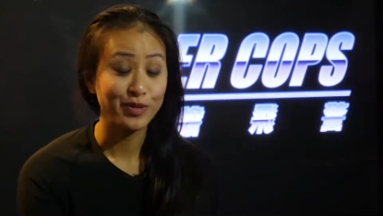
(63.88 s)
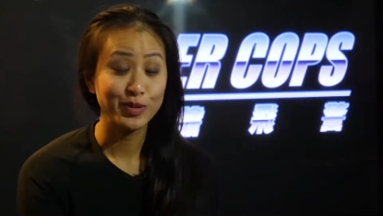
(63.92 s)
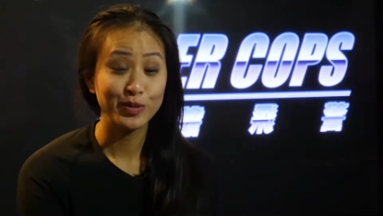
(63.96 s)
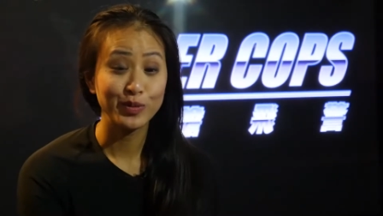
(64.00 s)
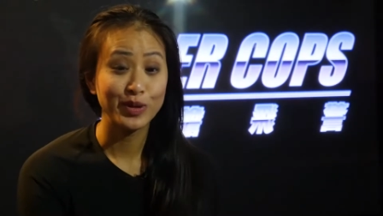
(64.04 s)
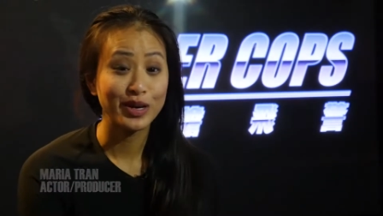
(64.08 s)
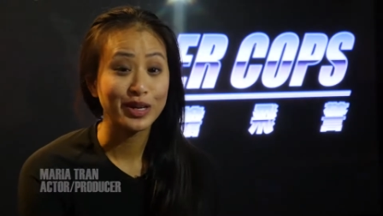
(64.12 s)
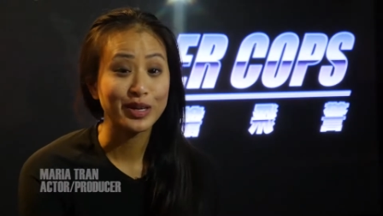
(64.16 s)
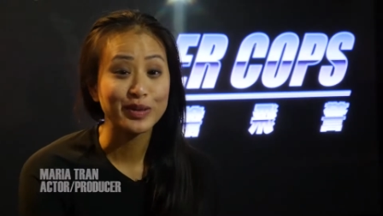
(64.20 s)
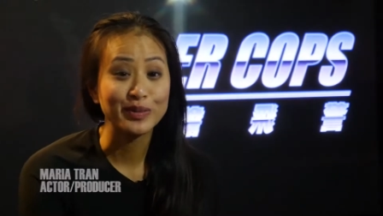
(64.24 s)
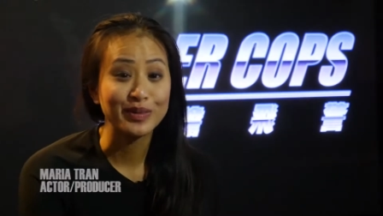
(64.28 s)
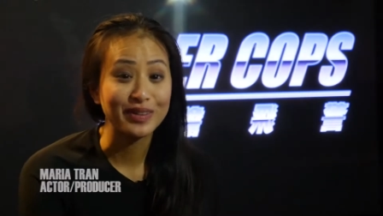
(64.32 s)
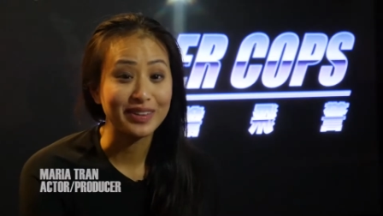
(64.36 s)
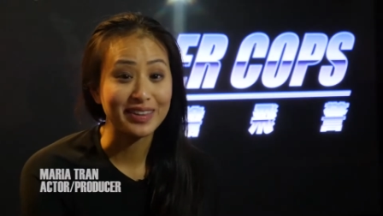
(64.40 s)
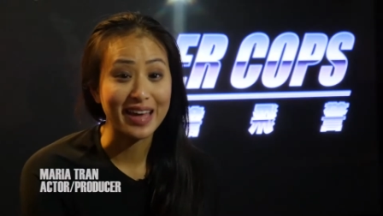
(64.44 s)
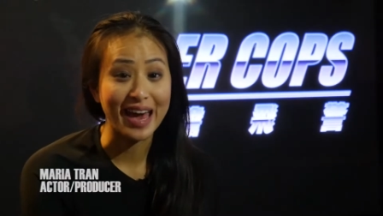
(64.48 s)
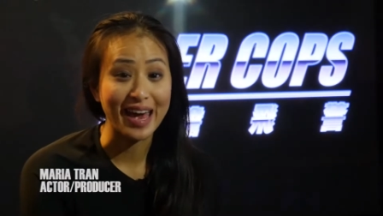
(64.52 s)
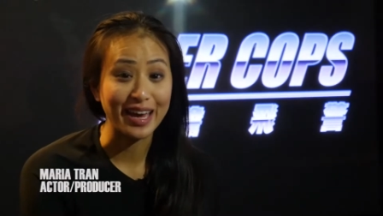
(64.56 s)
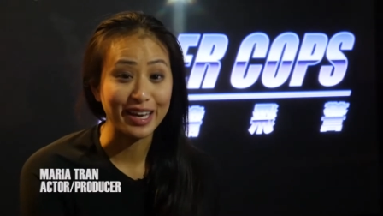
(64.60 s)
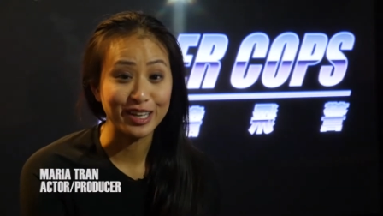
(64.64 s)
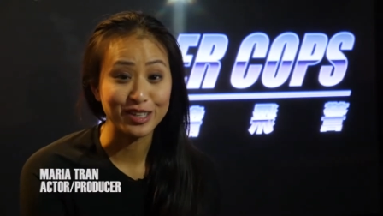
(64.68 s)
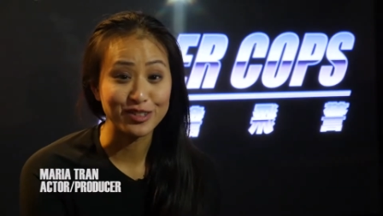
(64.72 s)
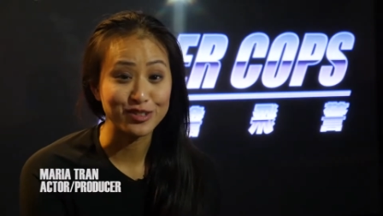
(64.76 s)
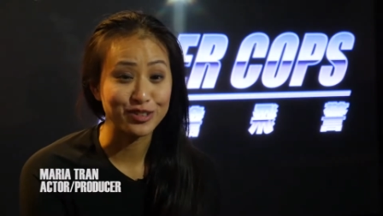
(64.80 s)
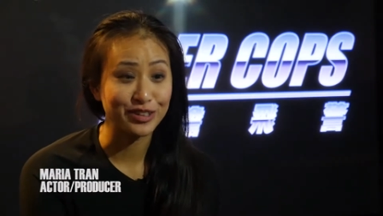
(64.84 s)
been working with
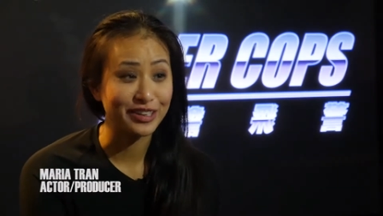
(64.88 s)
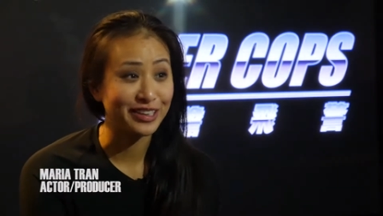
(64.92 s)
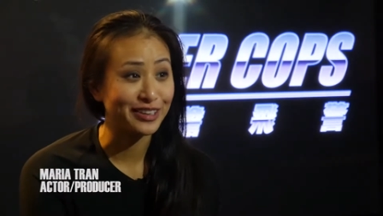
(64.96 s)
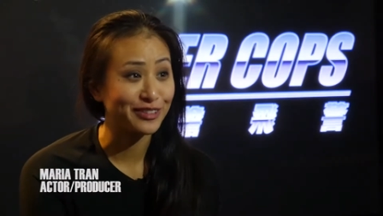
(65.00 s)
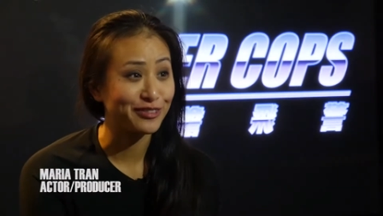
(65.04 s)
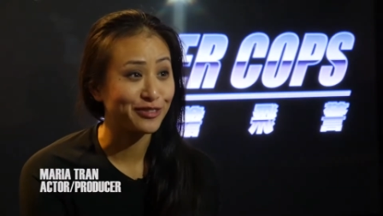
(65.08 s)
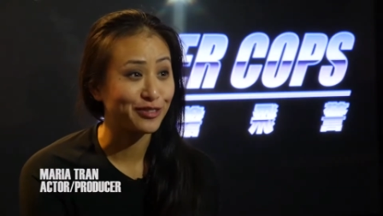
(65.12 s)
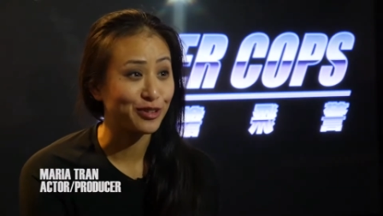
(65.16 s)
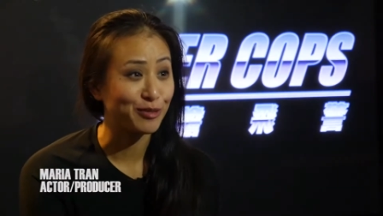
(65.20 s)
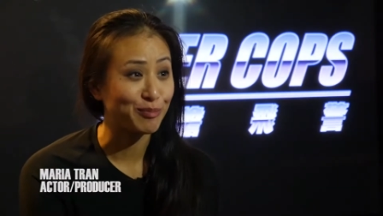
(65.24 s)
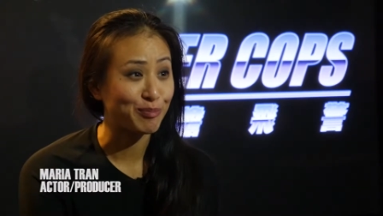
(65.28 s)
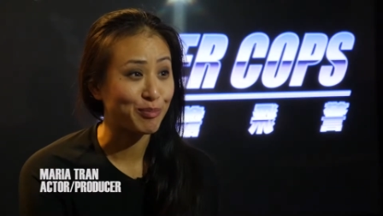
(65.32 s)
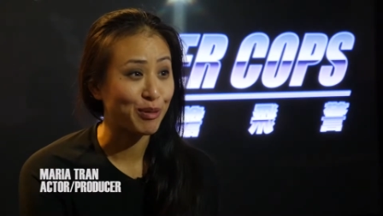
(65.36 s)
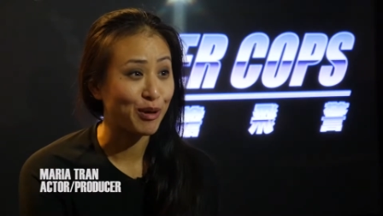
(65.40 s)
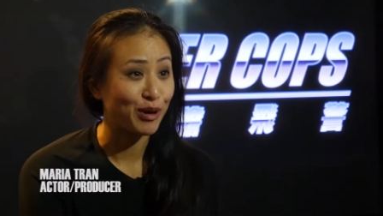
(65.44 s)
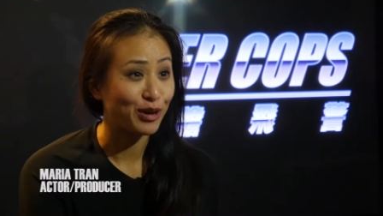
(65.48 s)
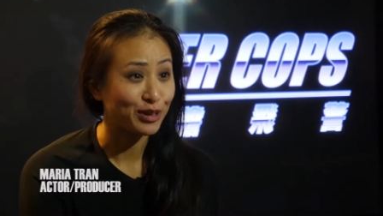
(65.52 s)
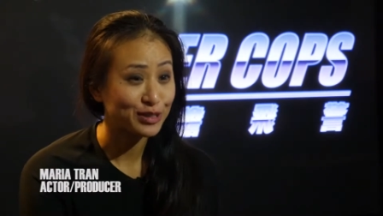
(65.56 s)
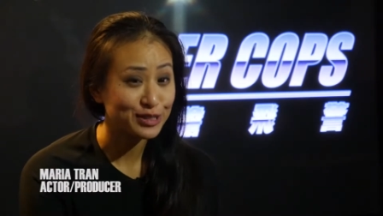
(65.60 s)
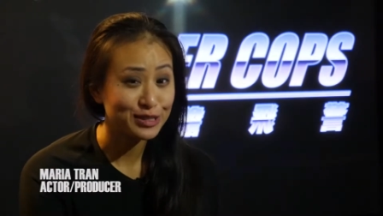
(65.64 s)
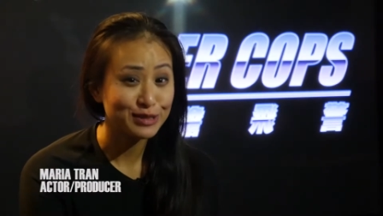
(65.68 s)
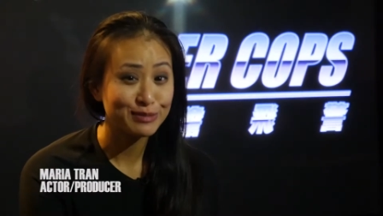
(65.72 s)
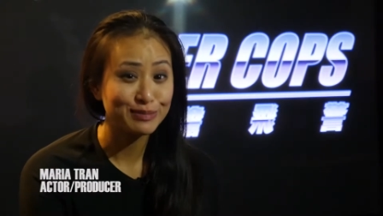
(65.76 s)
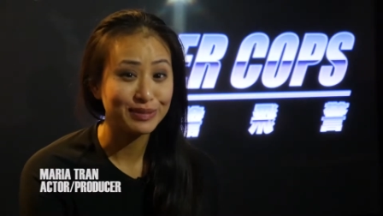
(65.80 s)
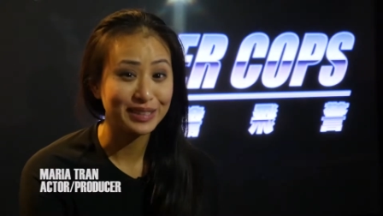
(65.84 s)
Adrian for
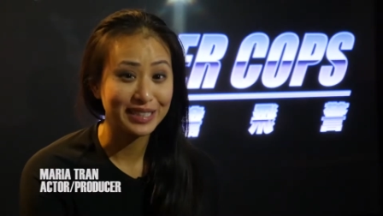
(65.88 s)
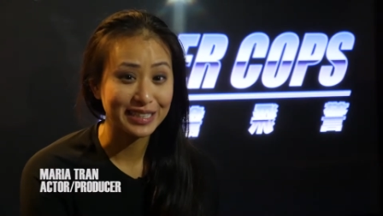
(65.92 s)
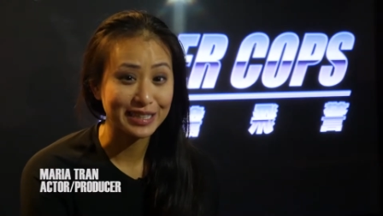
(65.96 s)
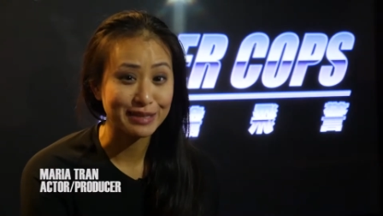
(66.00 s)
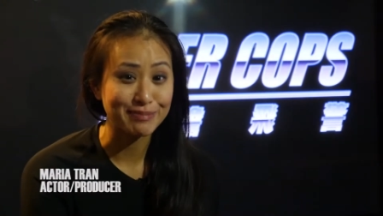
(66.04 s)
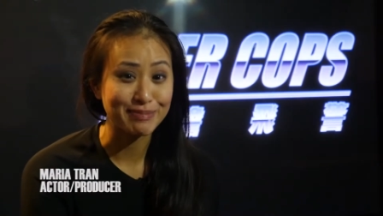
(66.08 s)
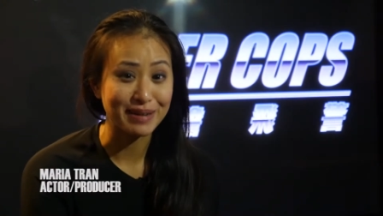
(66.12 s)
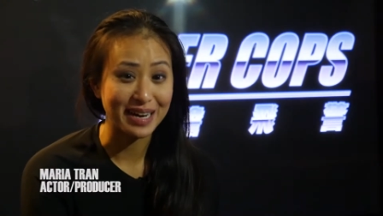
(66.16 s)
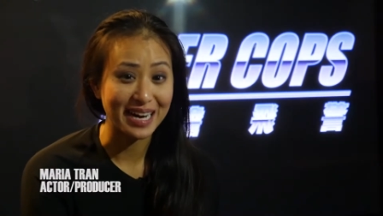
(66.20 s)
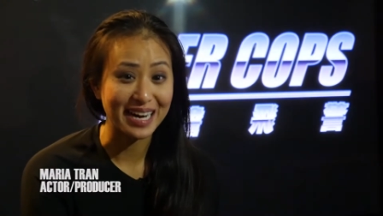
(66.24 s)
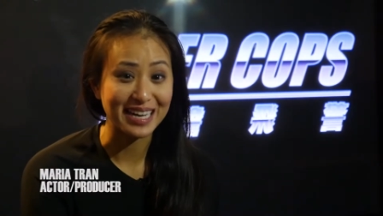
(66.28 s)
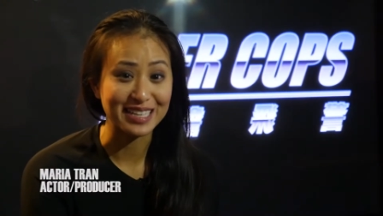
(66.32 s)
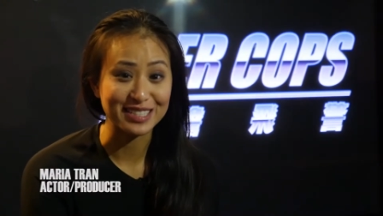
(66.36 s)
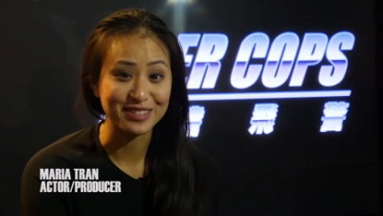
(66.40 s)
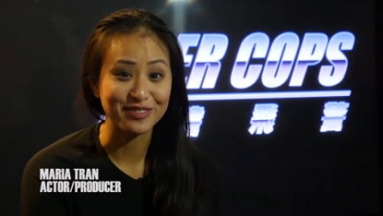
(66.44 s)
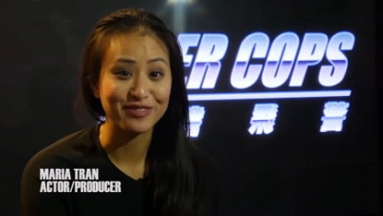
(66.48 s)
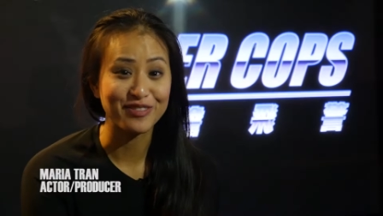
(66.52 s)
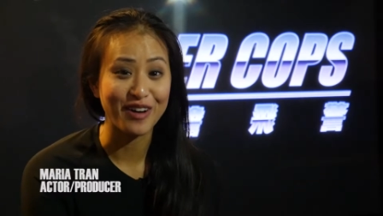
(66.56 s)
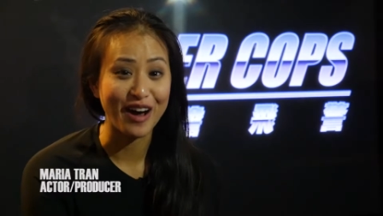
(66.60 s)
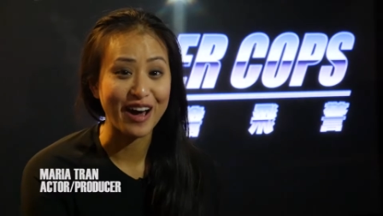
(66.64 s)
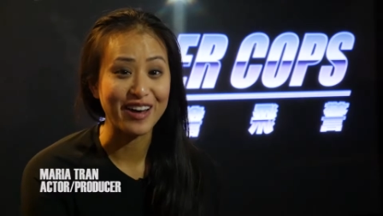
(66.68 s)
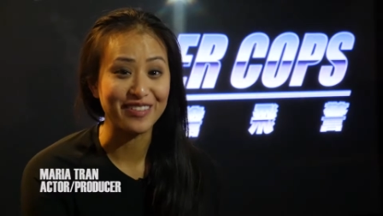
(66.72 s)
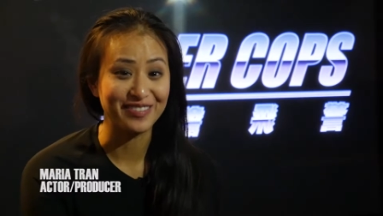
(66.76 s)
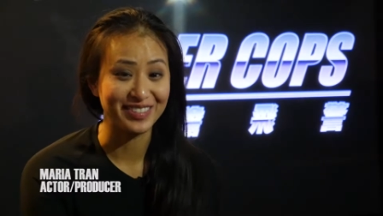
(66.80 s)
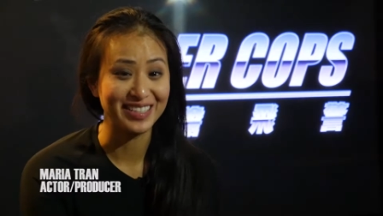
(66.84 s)
possibly the past
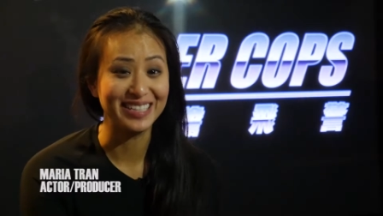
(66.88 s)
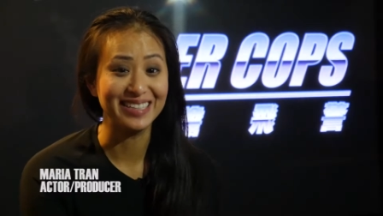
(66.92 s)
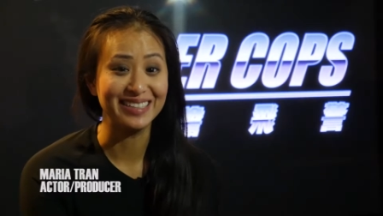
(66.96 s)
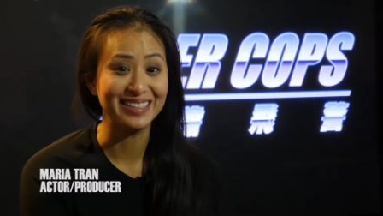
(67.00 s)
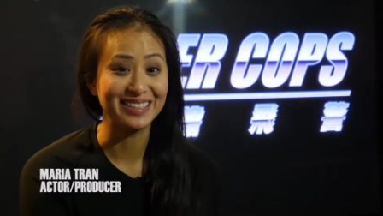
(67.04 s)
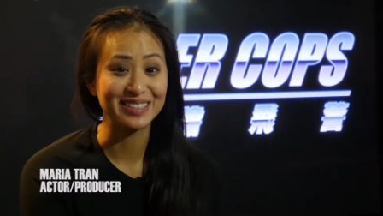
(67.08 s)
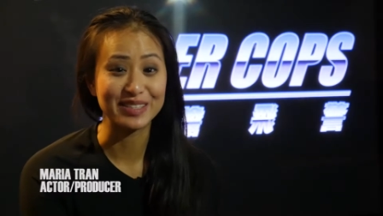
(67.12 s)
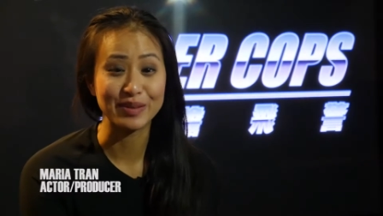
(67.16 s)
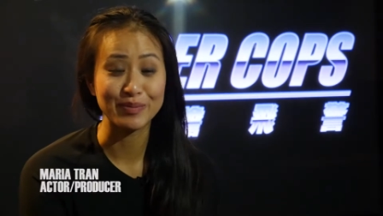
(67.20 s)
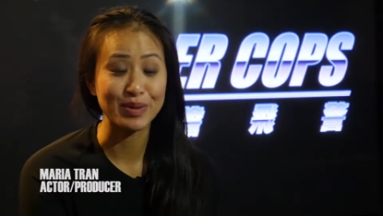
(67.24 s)
5 years.